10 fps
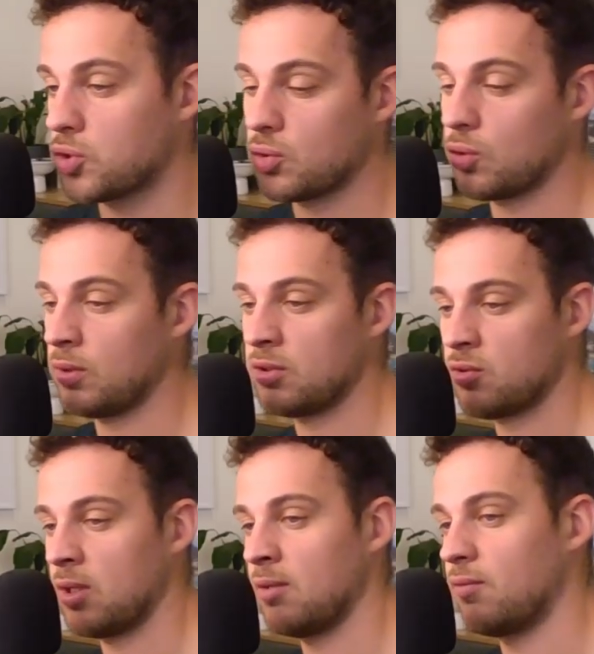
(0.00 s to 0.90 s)
to queen
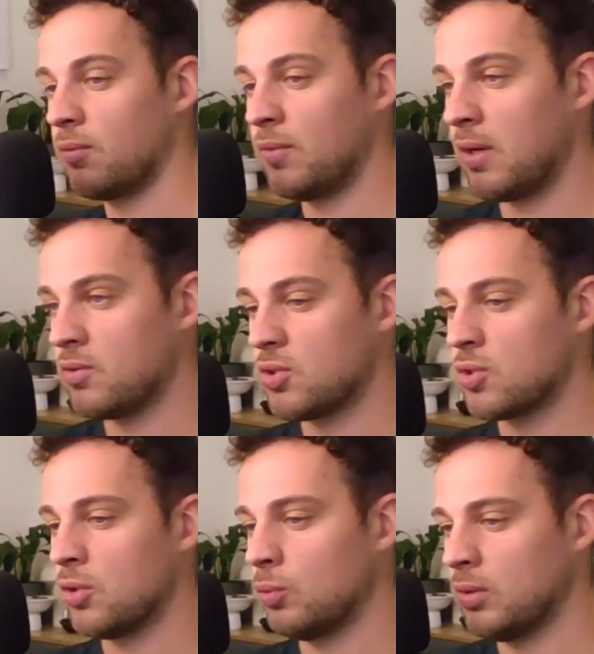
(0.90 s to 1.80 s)
trade, and from there it's just
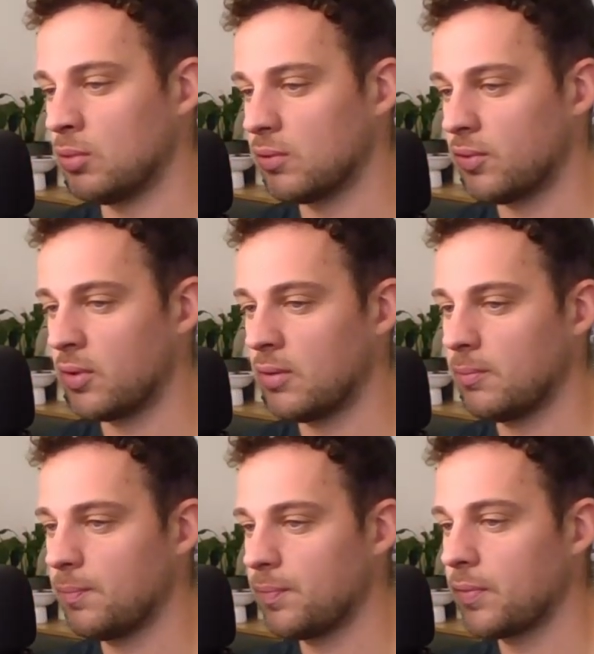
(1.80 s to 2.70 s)
unwinnable for
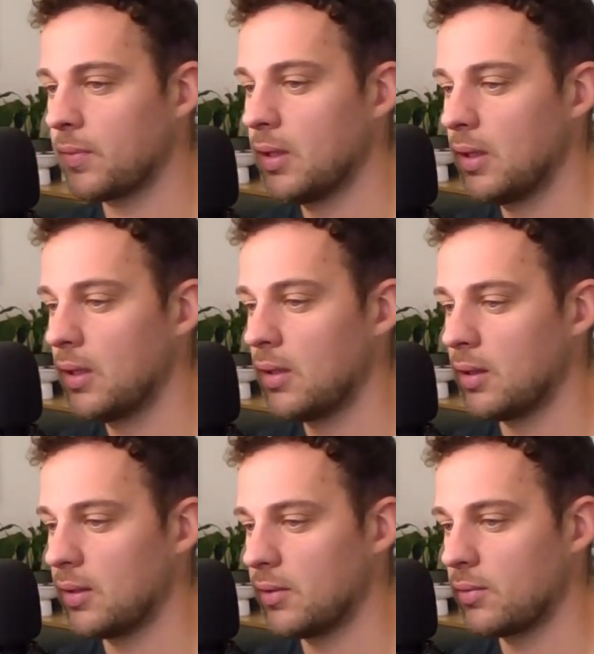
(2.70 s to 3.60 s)
him.
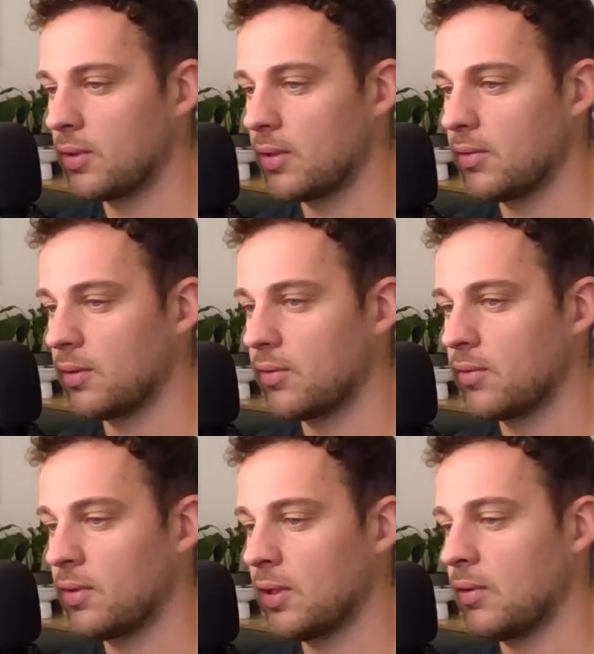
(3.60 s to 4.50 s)
Yeah, that's what I thought.
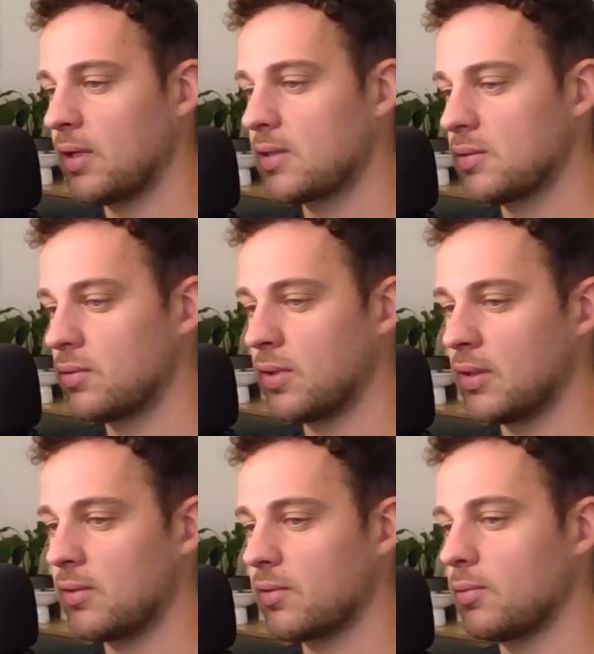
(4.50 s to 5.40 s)
So now he has to take
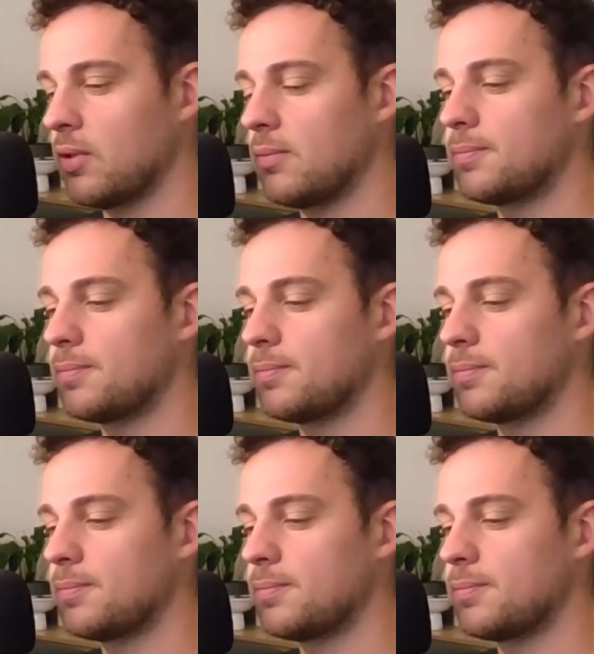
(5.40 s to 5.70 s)
this queen.